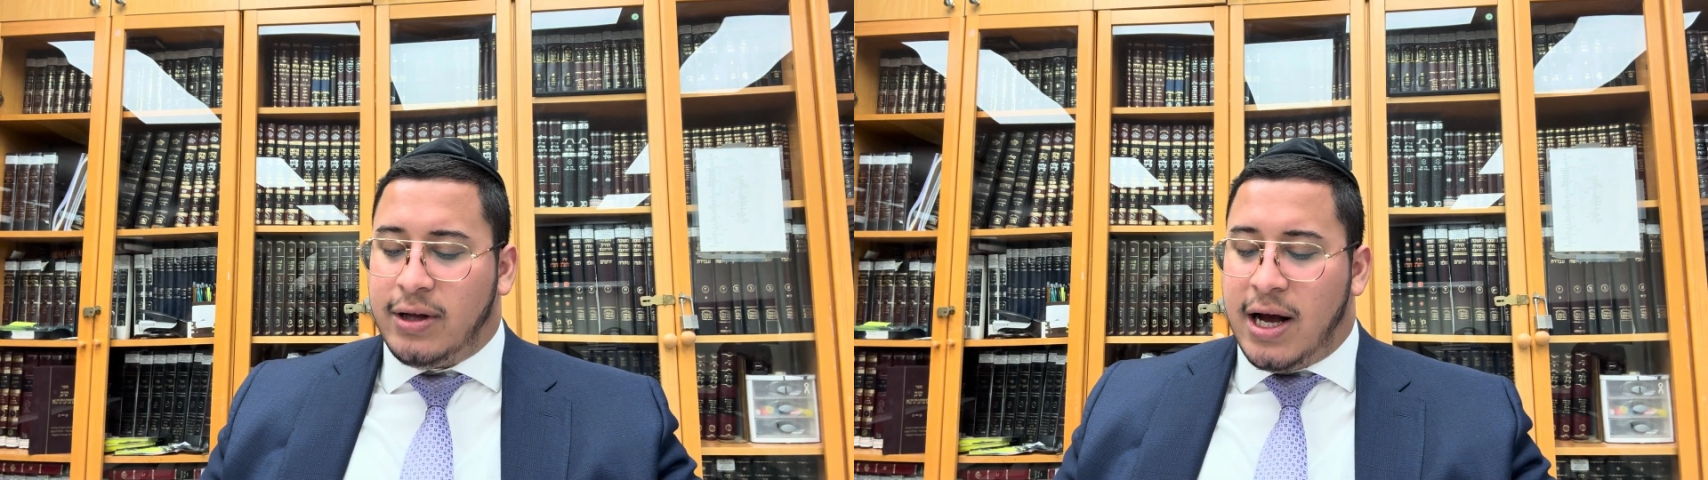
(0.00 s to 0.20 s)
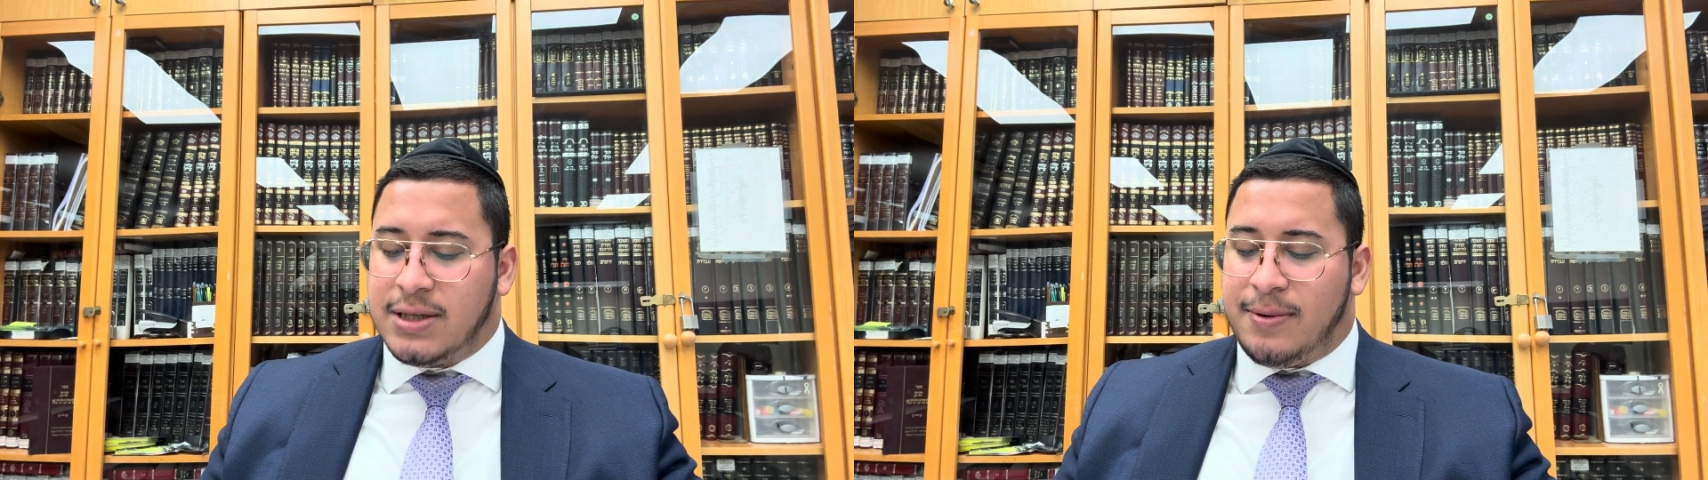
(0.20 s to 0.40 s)

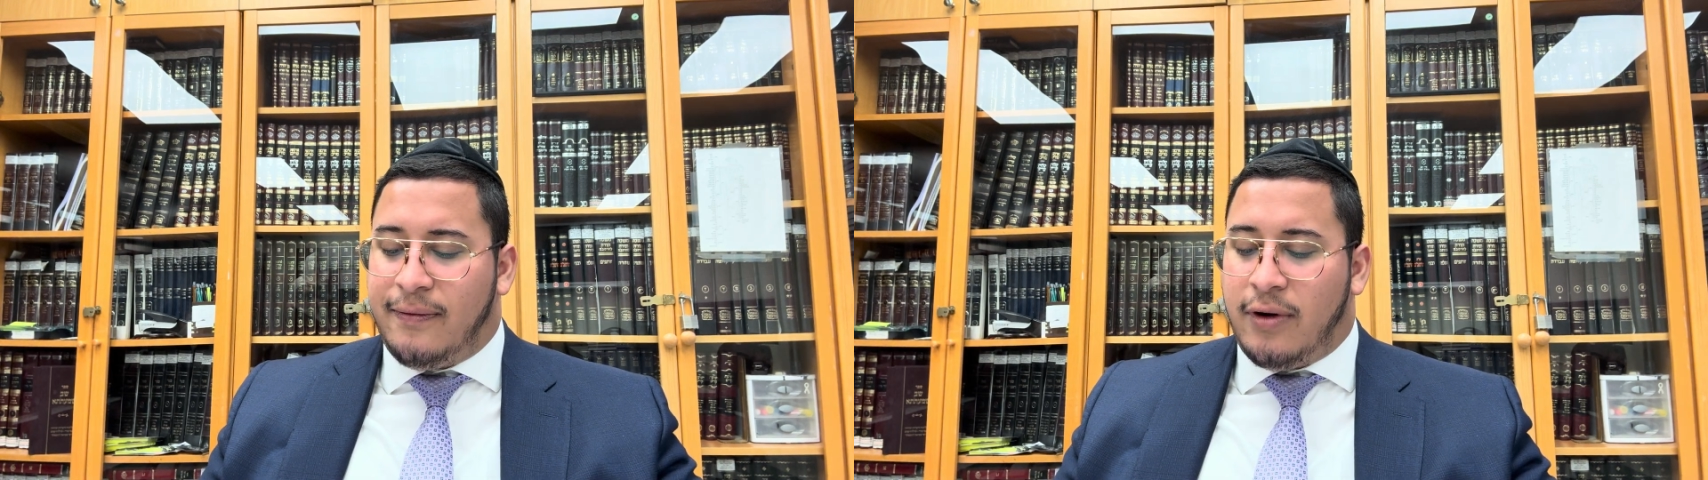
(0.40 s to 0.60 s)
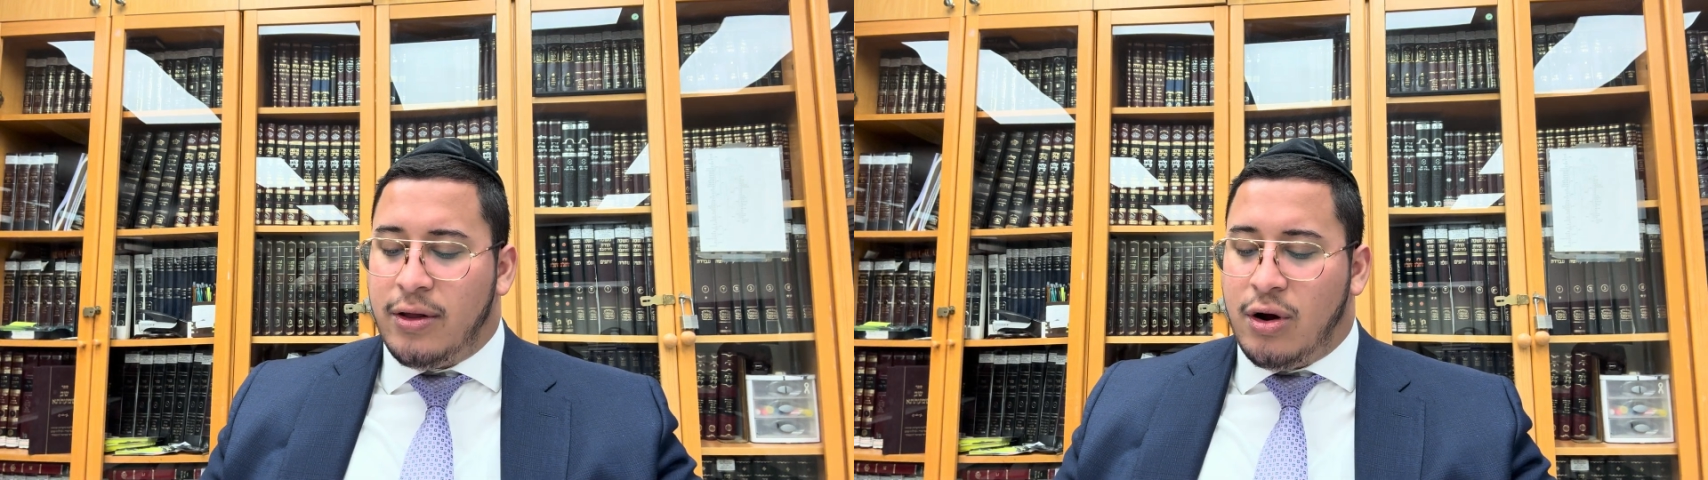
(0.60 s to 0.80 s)
to a hospital
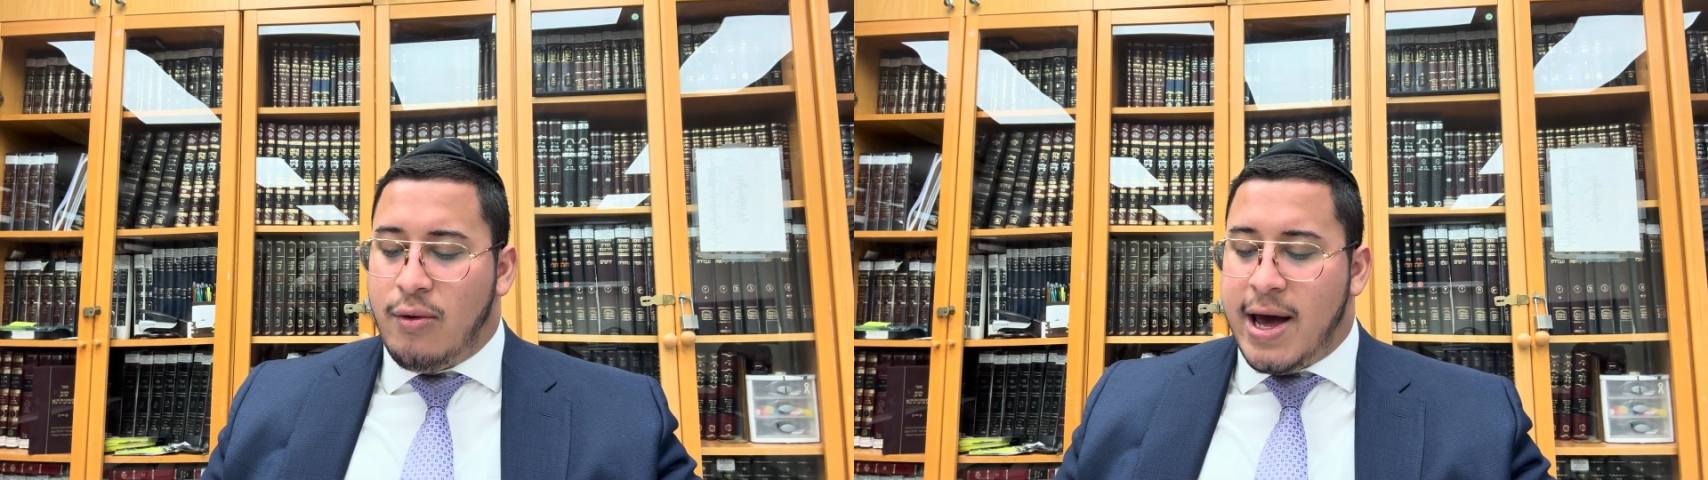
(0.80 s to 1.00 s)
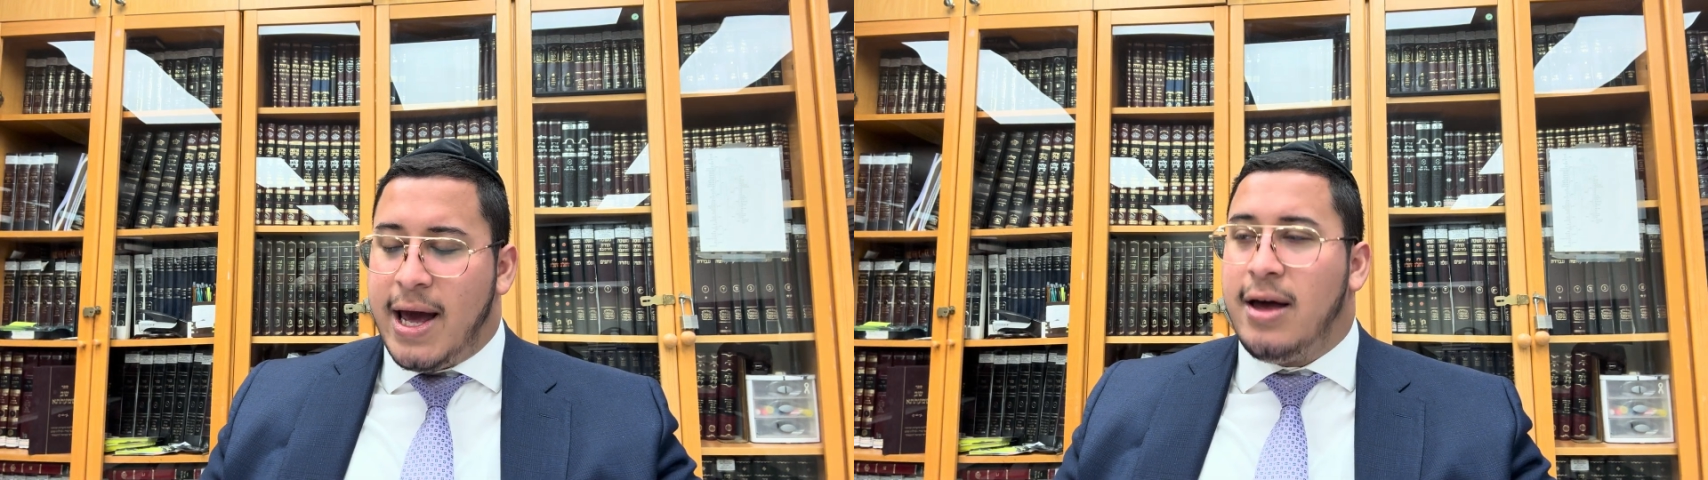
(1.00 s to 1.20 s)
farther
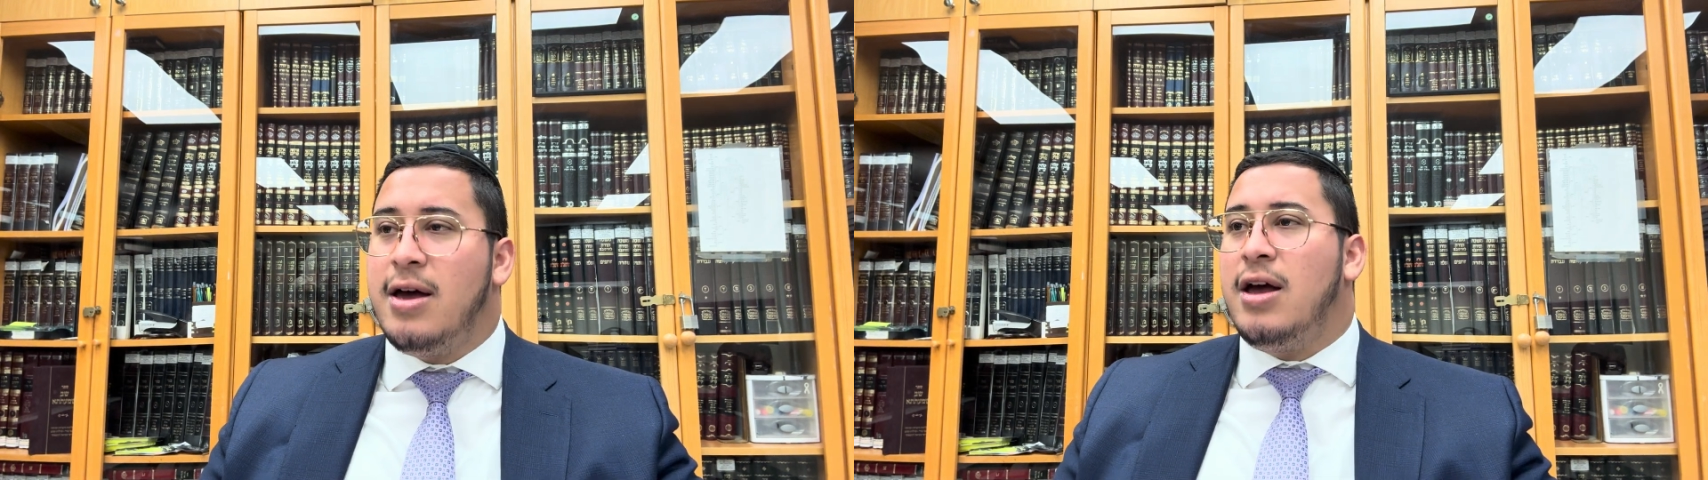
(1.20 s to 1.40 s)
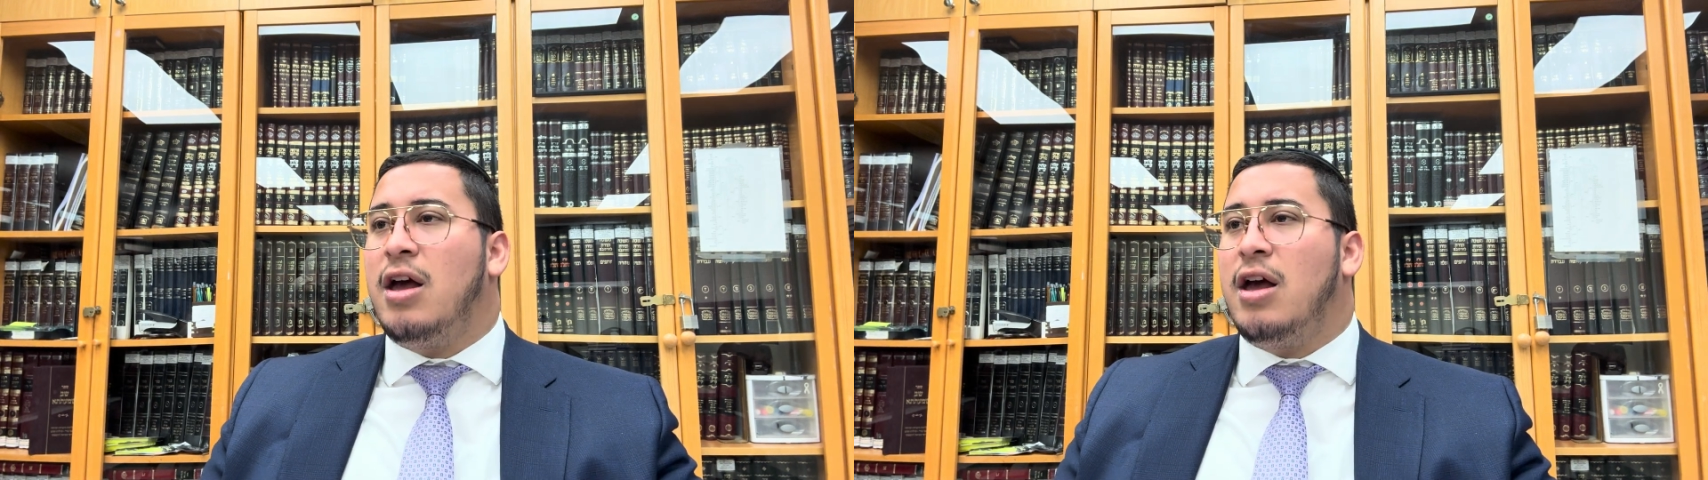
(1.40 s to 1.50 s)
away